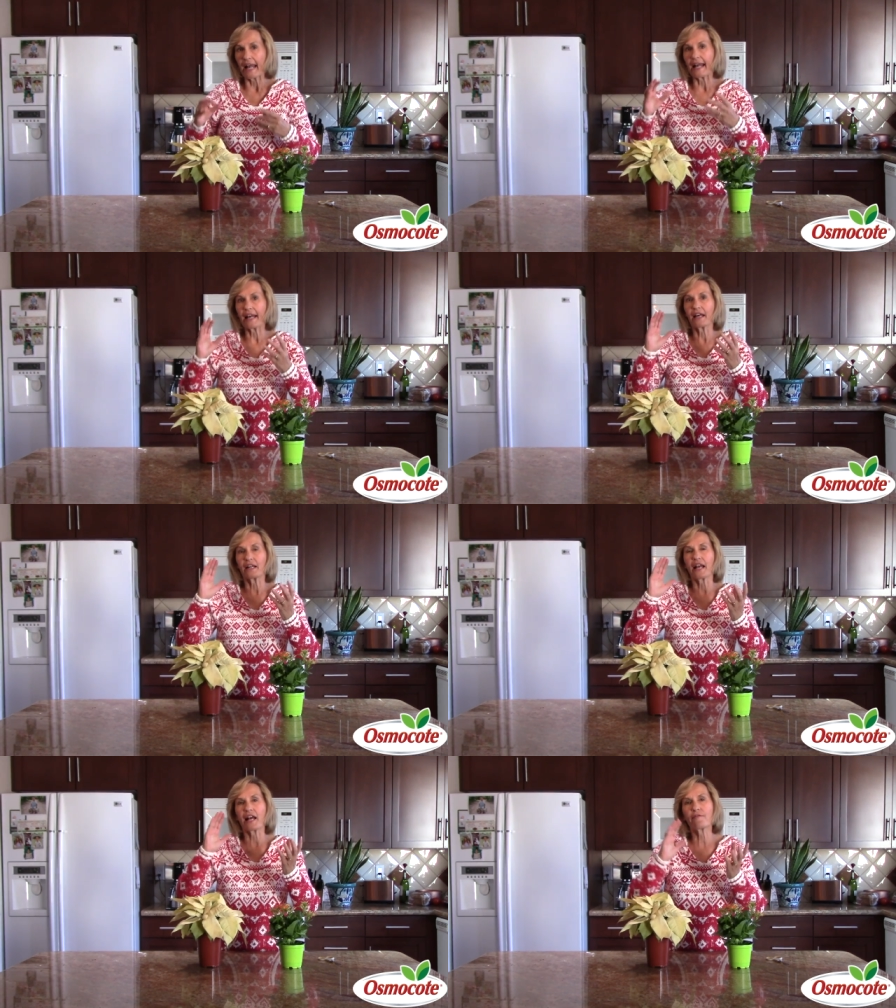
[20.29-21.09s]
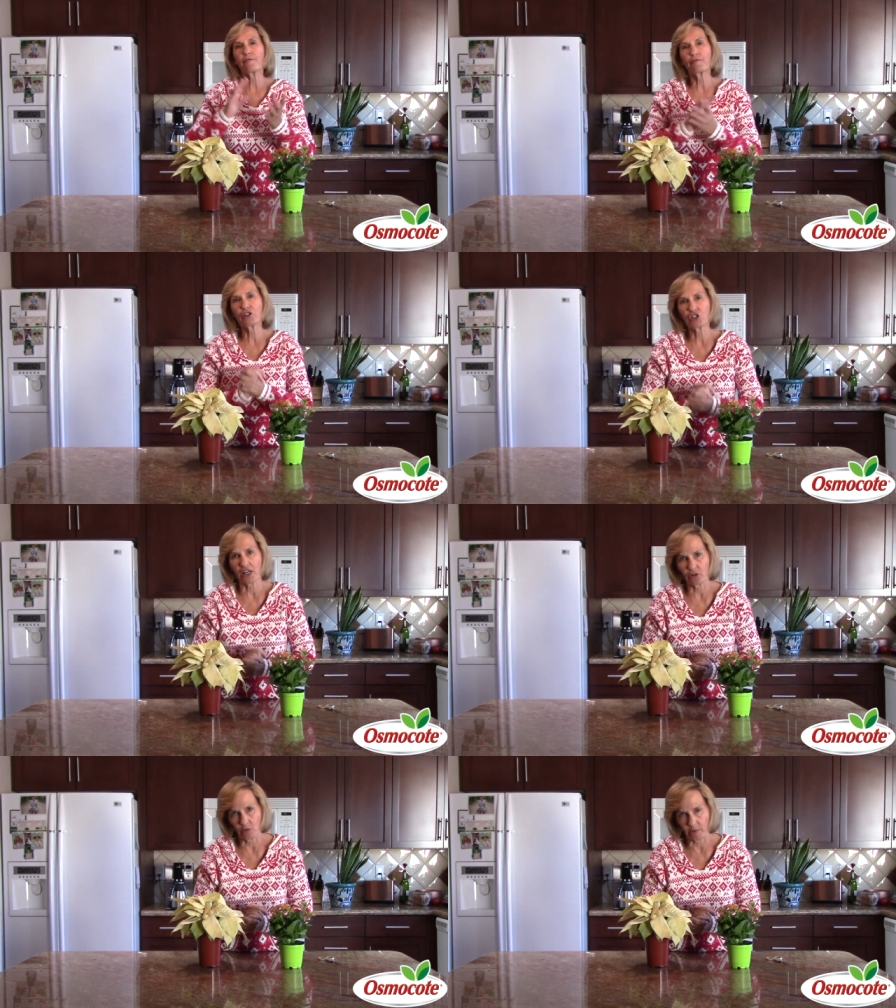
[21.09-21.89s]
and every
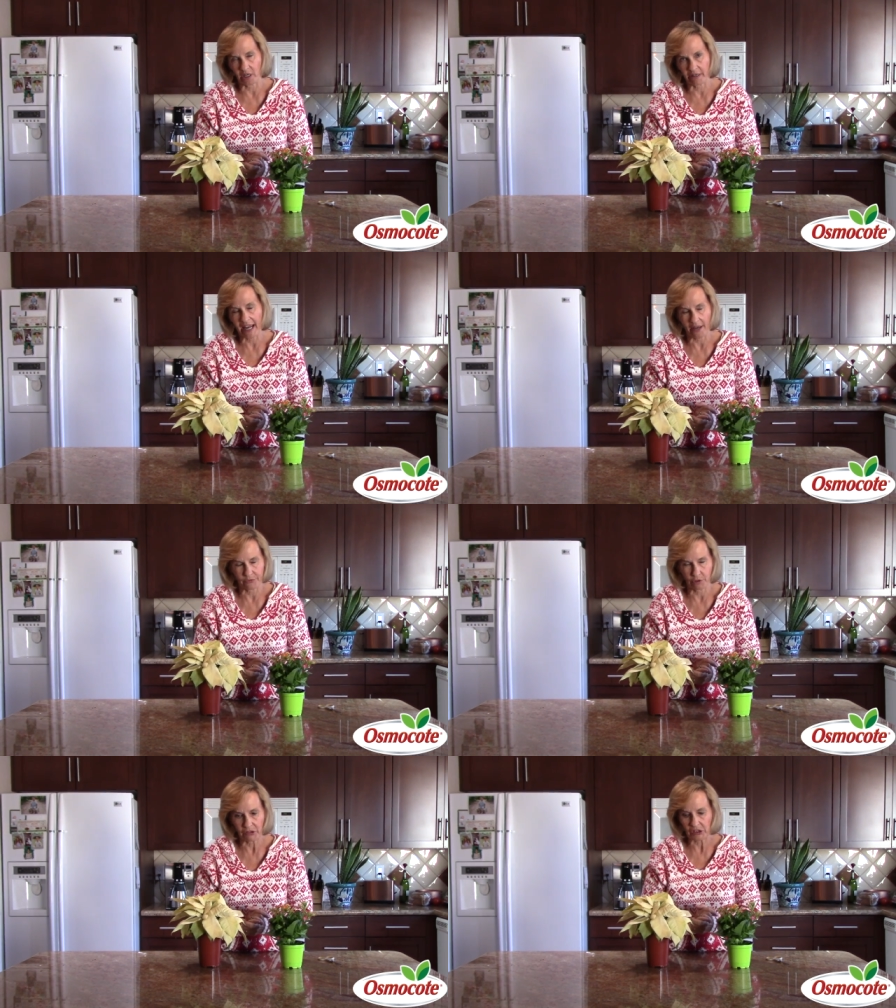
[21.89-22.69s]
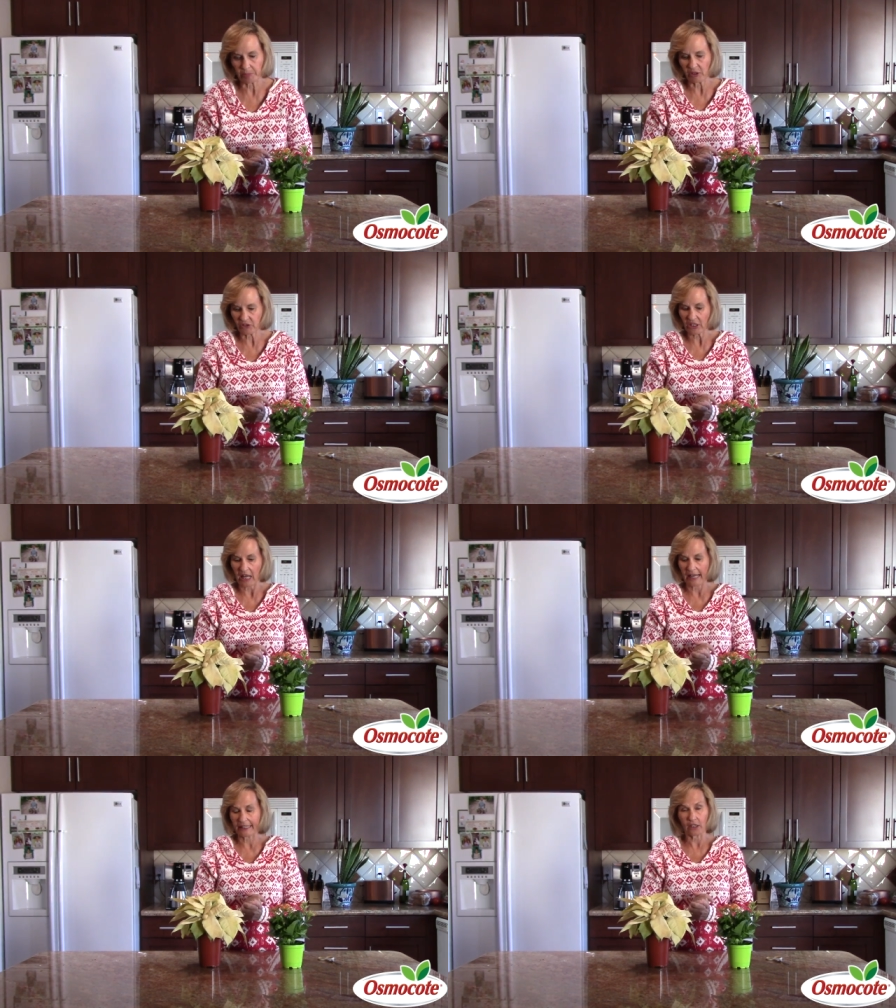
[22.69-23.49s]
January after Christmas
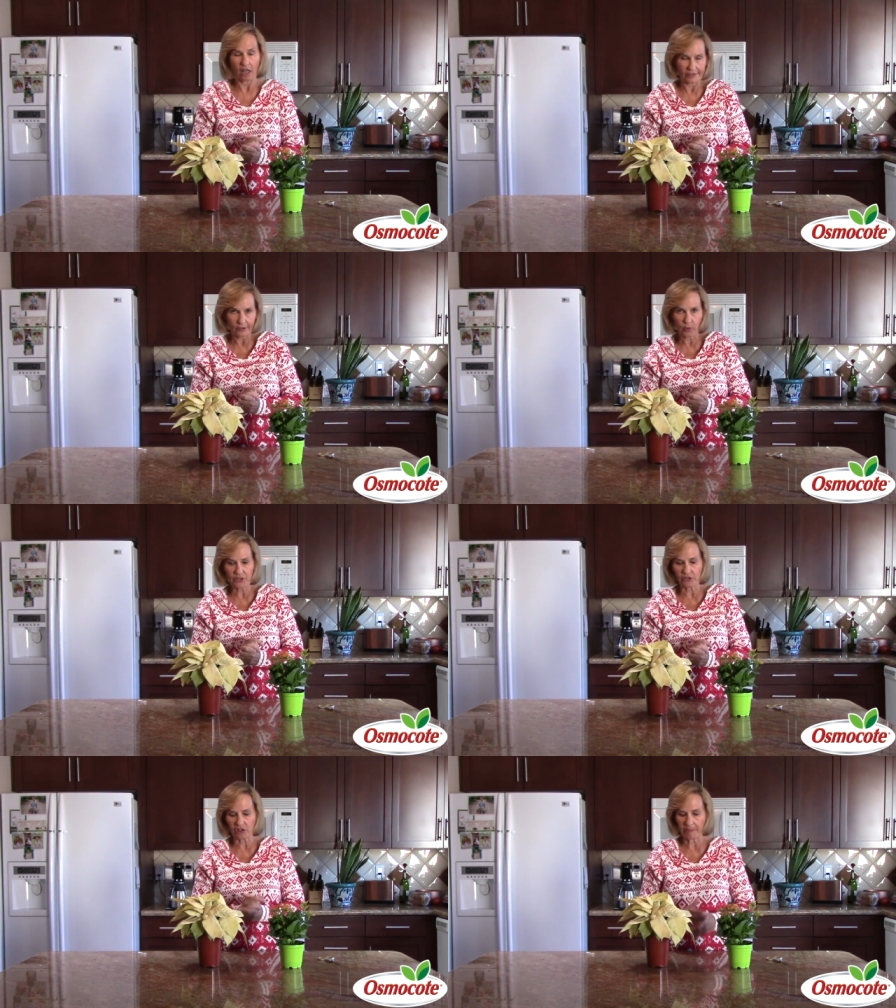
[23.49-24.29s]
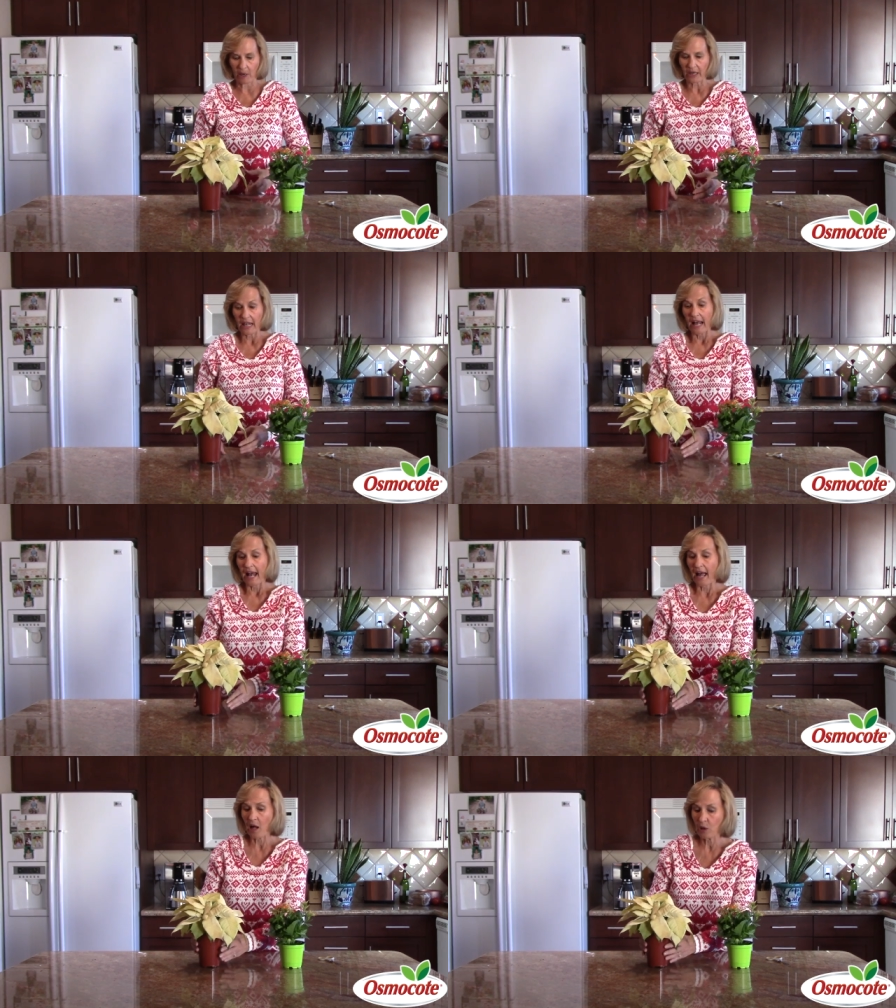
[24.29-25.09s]
I get lots of questions about
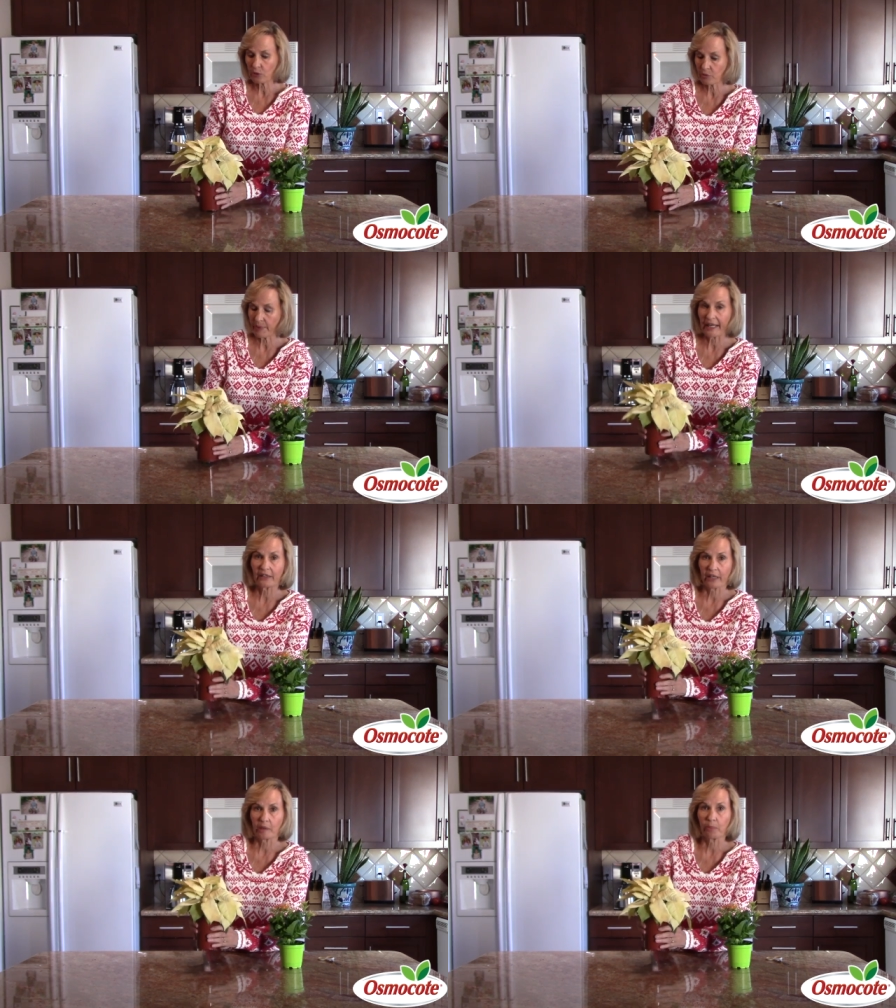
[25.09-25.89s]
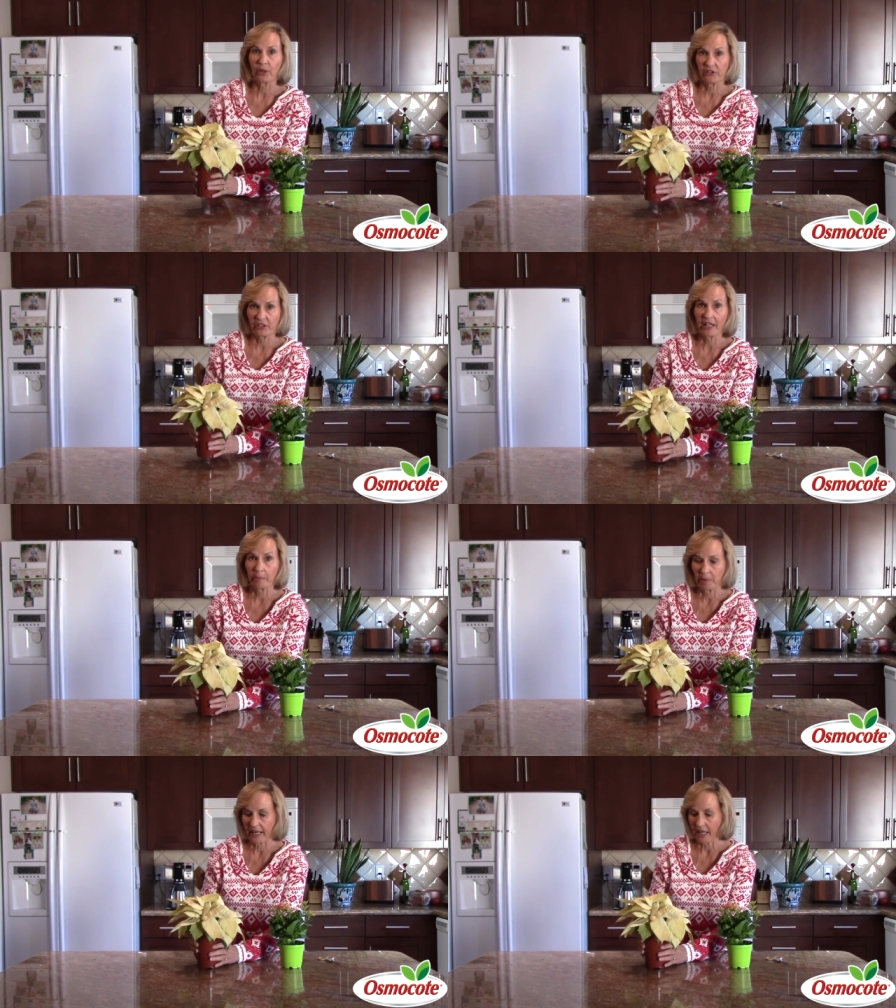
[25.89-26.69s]
how to make their poinsettia
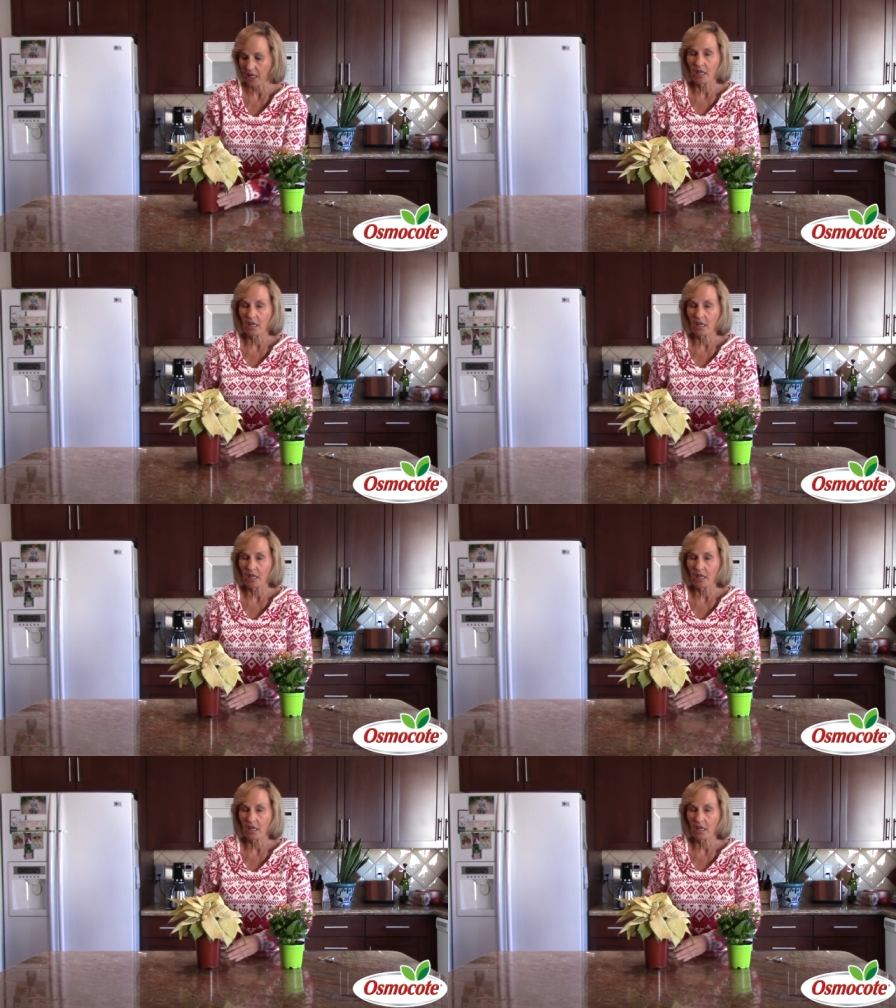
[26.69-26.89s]
plant